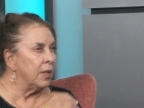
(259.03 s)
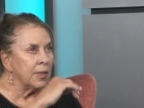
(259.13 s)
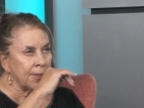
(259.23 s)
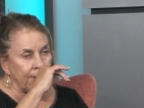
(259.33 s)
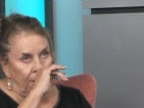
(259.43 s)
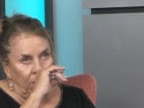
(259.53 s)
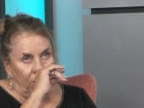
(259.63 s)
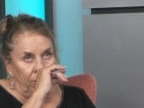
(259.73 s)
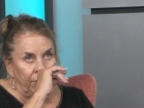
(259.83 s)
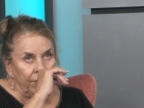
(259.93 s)

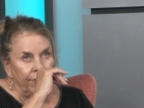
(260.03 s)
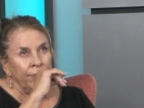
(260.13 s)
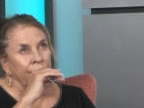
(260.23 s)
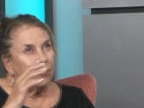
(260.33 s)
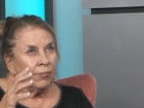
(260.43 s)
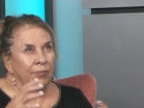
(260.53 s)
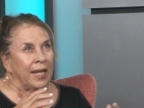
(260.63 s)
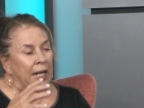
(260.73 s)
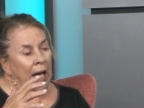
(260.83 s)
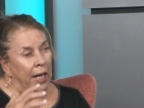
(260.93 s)
So
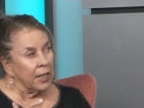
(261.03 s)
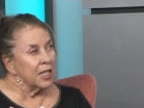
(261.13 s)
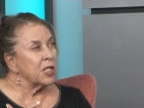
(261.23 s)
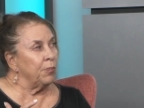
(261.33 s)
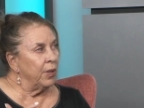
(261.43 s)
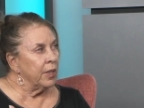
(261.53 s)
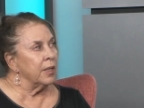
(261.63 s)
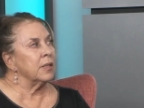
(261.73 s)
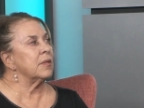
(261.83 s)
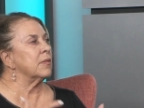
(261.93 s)
that kind of
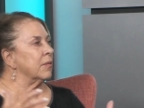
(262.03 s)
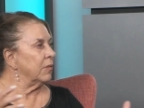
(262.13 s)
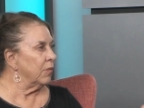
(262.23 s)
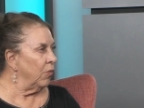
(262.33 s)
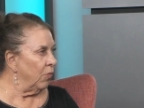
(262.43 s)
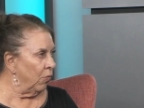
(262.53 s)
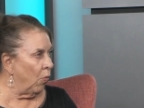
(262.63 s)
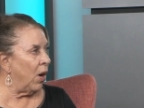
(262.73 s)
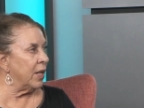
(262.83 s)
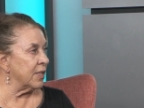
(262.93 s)
explains
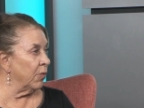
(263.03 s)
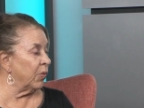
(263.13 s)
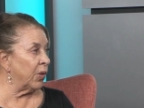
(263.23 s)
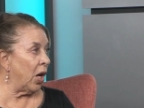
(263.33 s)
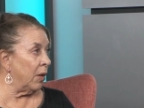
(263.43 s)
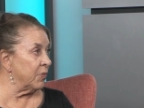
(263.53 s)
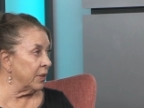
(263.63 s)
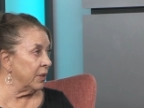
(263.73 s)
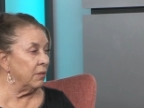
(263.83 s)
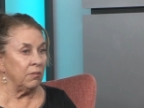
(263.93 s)
why someone would opt
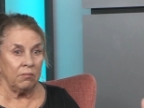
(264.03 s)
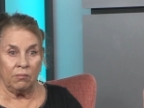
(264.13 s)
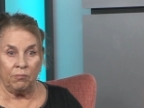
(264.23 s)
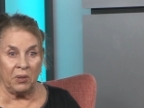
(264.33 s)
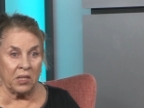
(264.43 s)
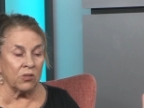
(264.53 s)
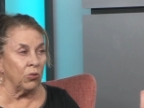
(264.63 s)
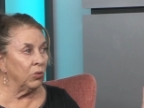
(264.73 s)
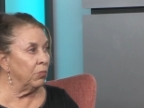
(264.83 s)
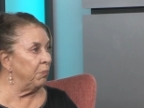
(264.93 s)
in. Big
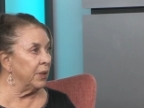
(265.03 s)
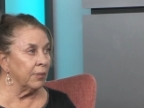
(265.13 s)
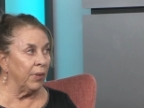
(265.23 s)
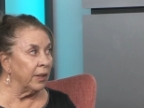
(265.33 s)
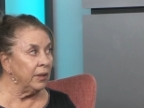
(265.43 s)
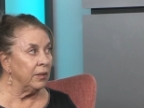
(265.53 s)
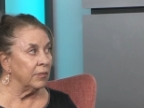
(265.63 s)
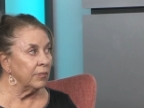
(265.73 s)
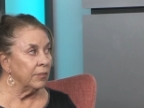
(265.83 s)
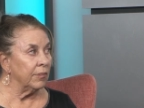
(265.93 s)
school, big money.
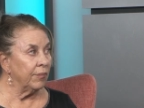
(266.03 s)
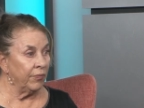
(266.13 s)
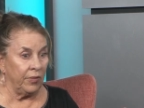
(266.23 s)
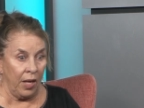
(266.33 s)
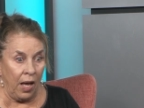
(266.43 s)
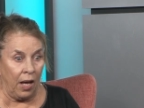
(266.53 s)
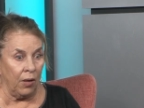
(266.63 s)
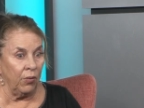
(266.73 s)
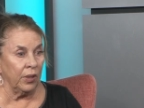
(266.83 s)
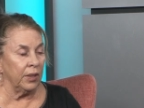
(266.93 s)
Yeah, I
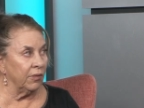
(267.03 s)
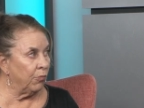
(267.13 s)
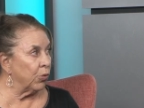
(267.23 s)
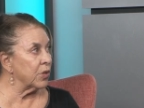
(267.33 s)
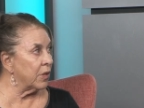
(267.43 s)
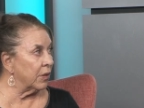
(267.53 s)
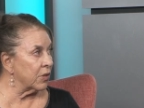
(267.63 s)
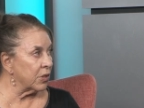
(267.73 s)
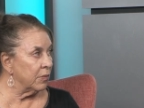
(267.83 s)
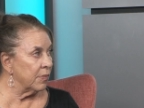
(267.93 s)
want to give more
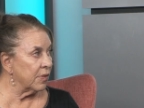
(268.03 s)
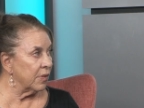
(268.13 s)
scholarships.